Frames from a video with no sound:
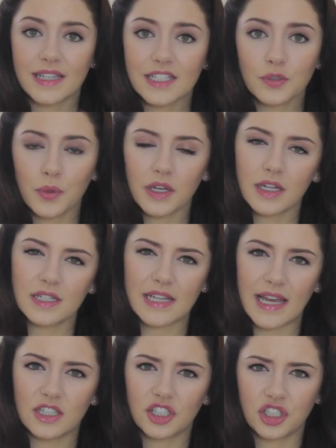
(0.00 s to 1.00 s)
this one
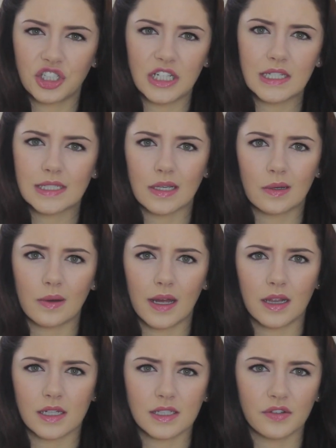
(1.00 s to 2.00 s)
contains shiso
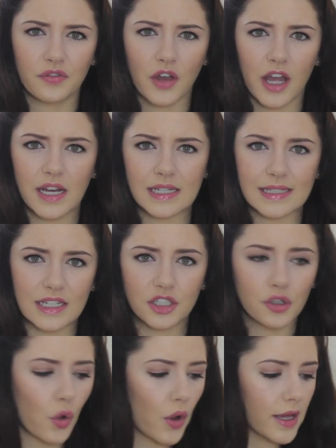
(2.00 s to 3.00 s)
and lots of kind of
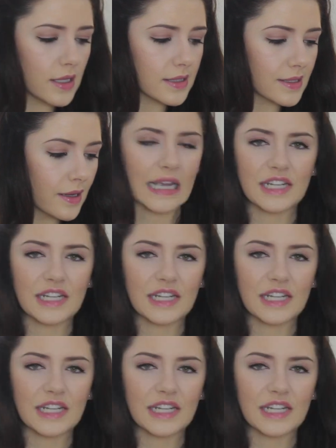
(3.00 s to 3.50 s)
essential oils.